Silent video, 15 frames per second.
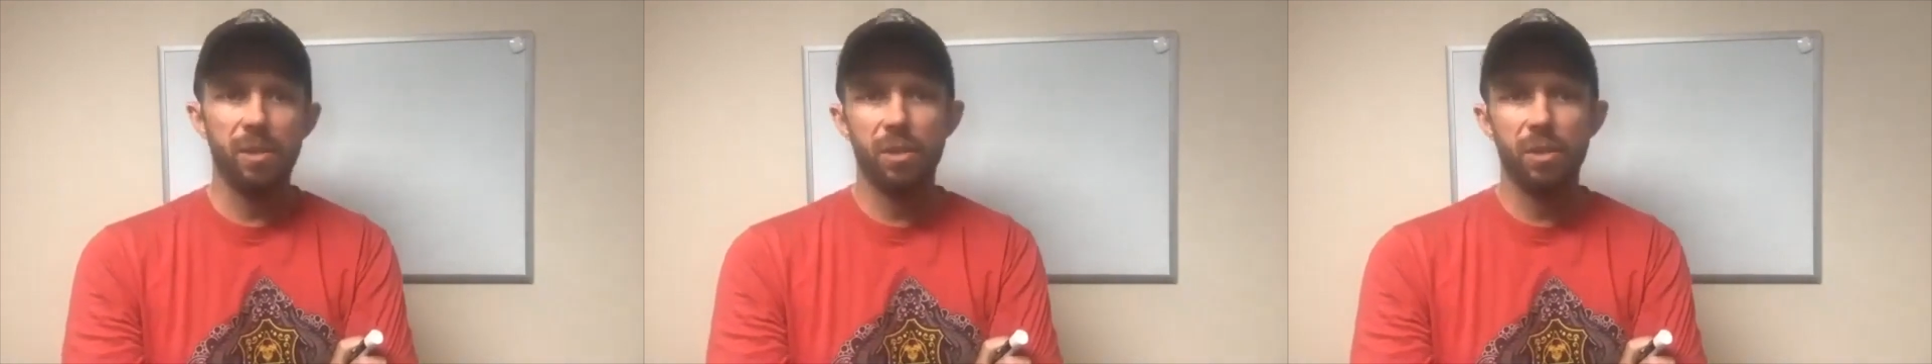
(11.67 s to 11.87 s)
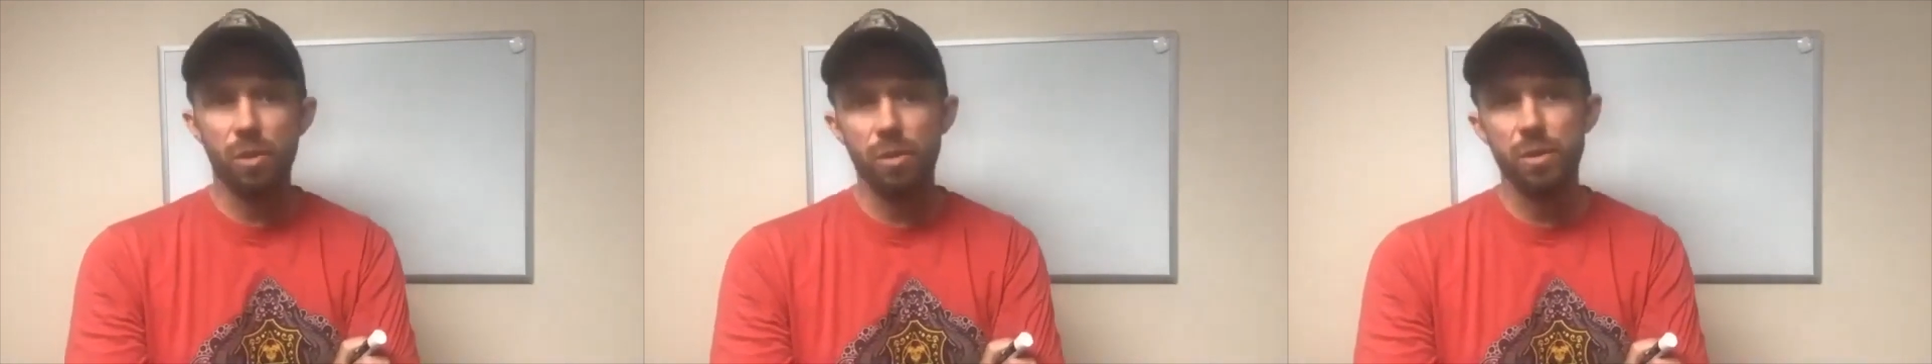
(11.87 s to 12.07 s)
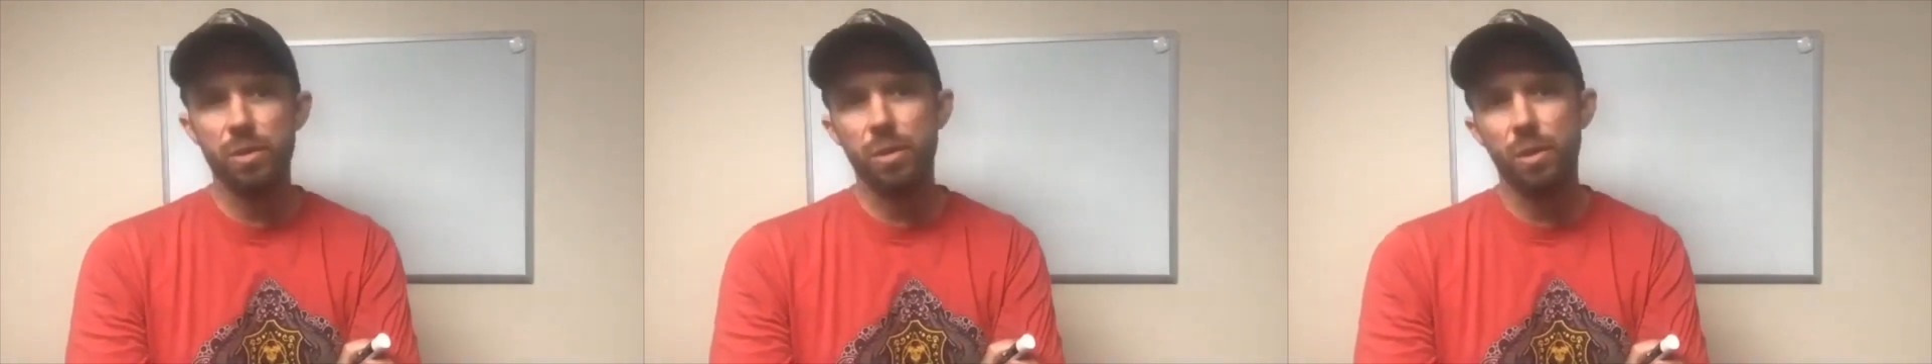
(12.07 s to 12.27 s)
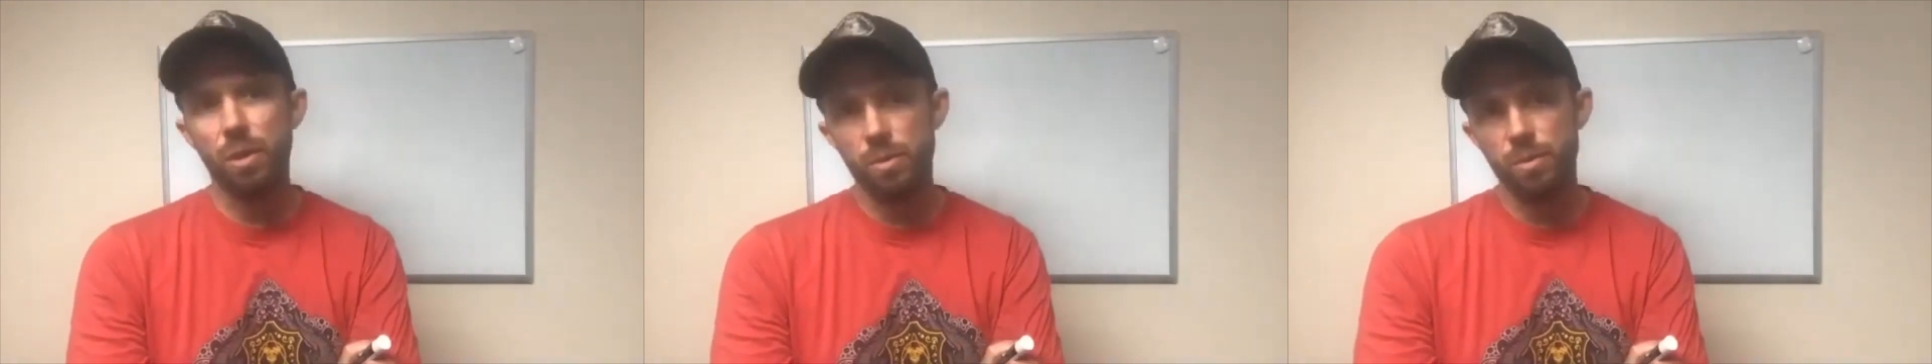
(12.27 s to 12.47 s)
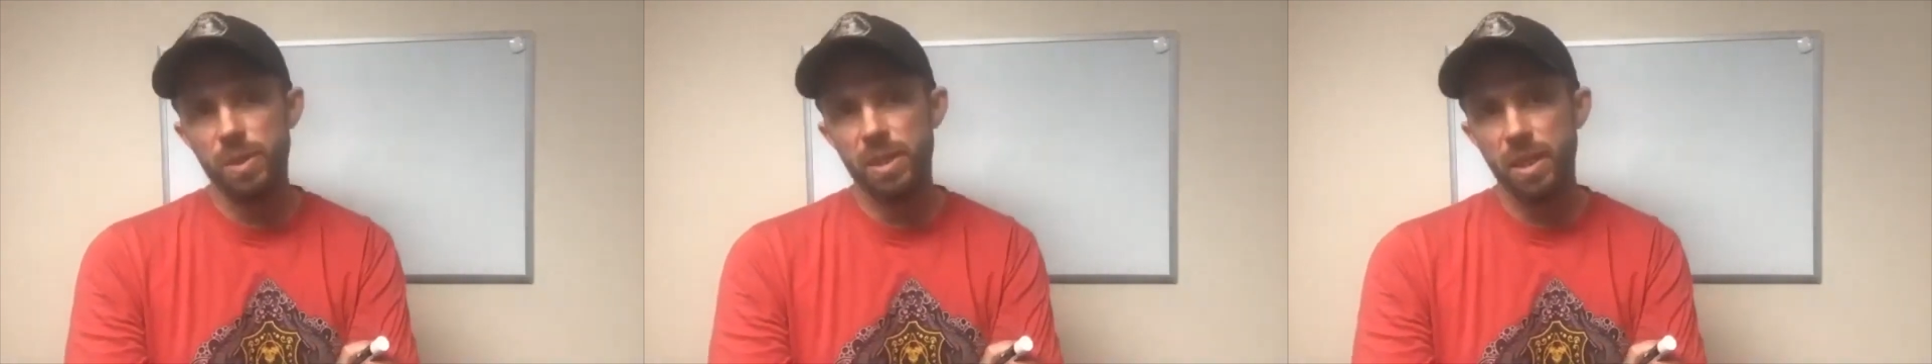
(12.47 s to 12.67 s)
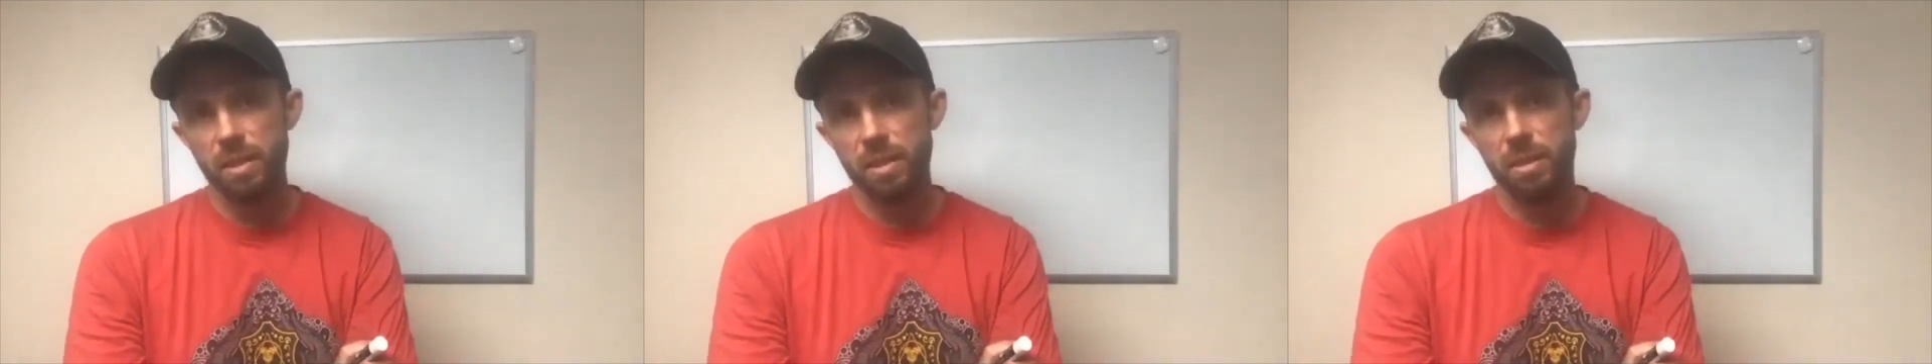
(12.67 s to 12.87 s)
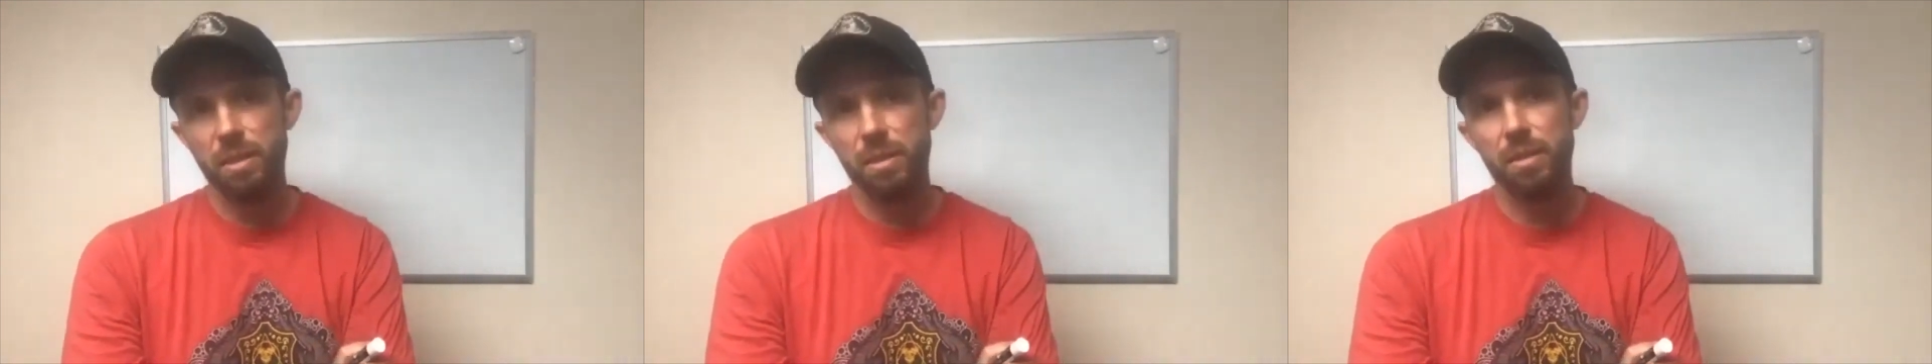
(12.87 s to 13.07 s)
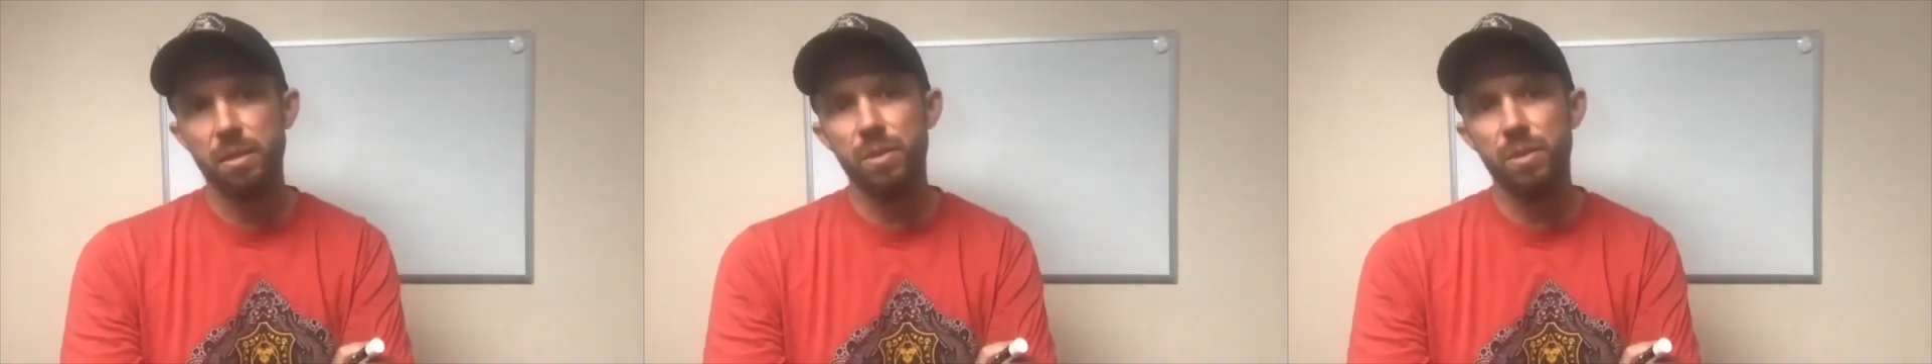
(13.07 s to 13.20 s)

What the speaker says: certain circumstances.